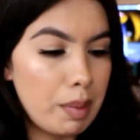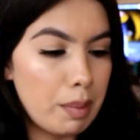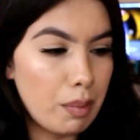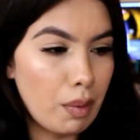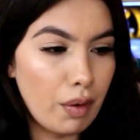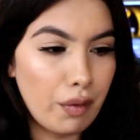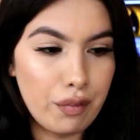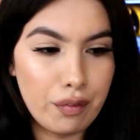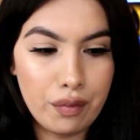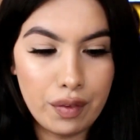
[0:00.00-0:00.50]
bit
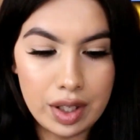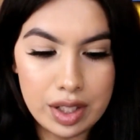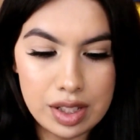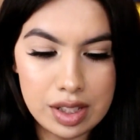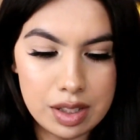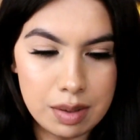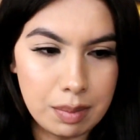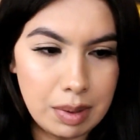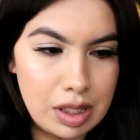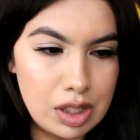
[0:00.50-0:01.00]
more
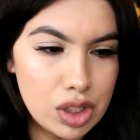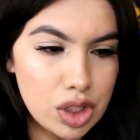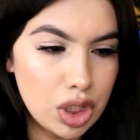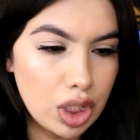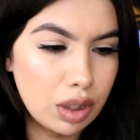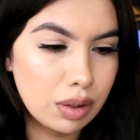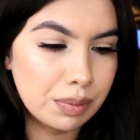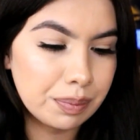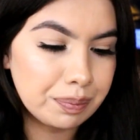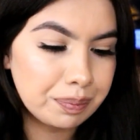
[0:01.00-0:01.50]
fun to me,
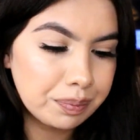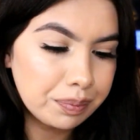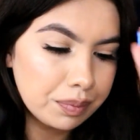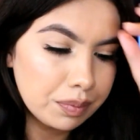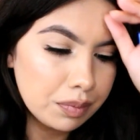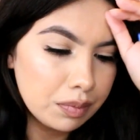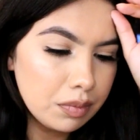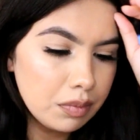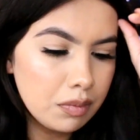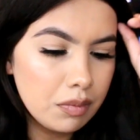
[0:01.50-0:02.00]
so
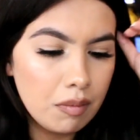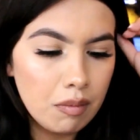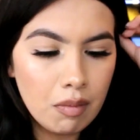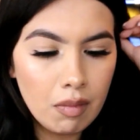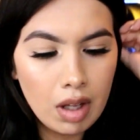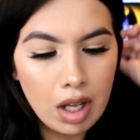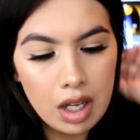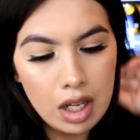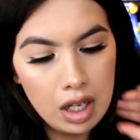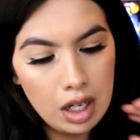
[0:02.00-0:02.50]

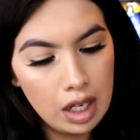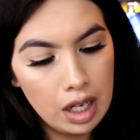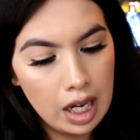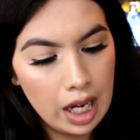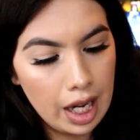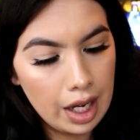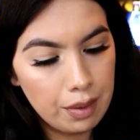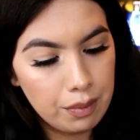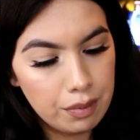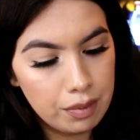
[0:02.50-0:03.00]

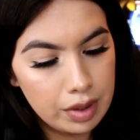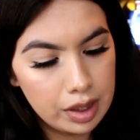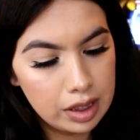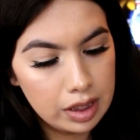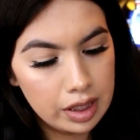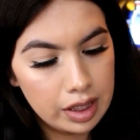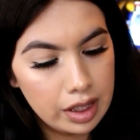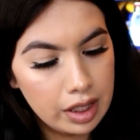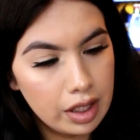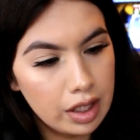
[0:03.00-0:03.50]
I
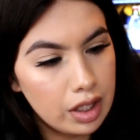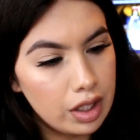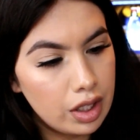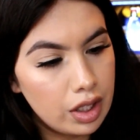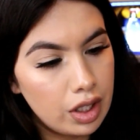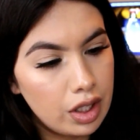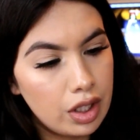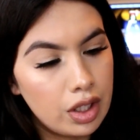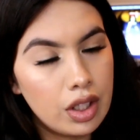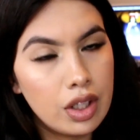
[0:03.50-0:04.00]
really
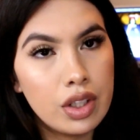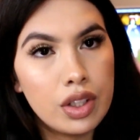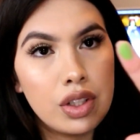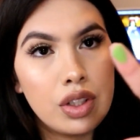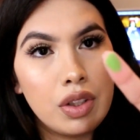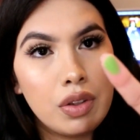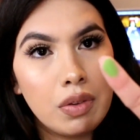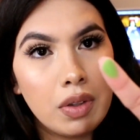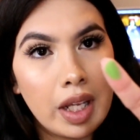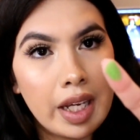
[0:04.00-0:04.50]

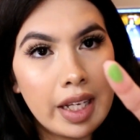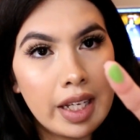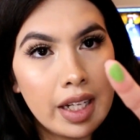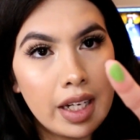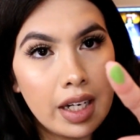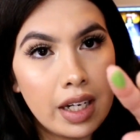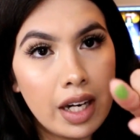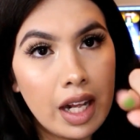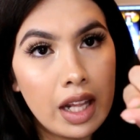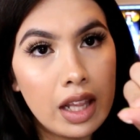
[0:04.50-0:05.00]
do like
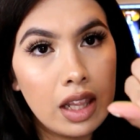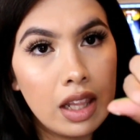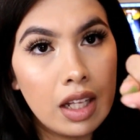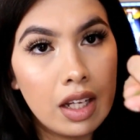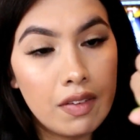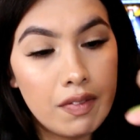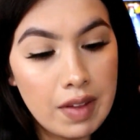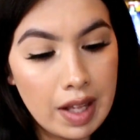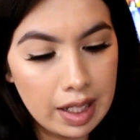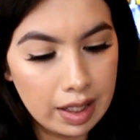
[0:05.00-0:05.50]
it, and I
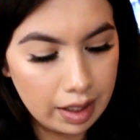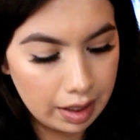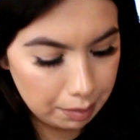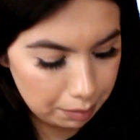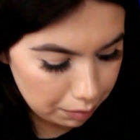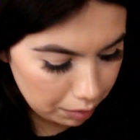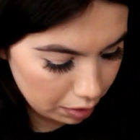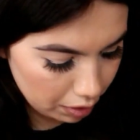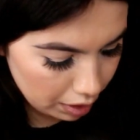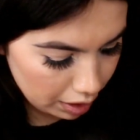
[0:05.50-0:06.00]
love that
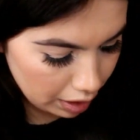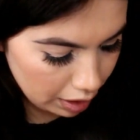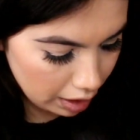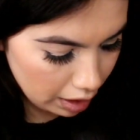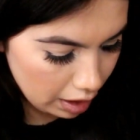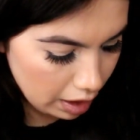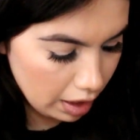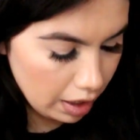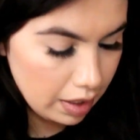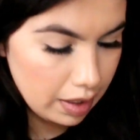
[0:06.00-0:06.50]
lime green
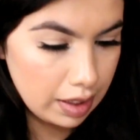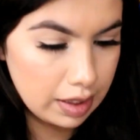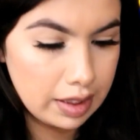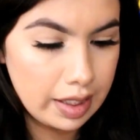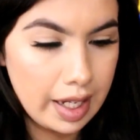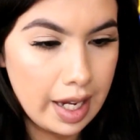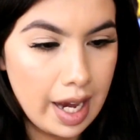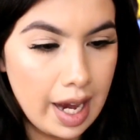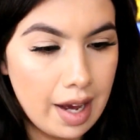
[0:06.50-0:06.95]
that they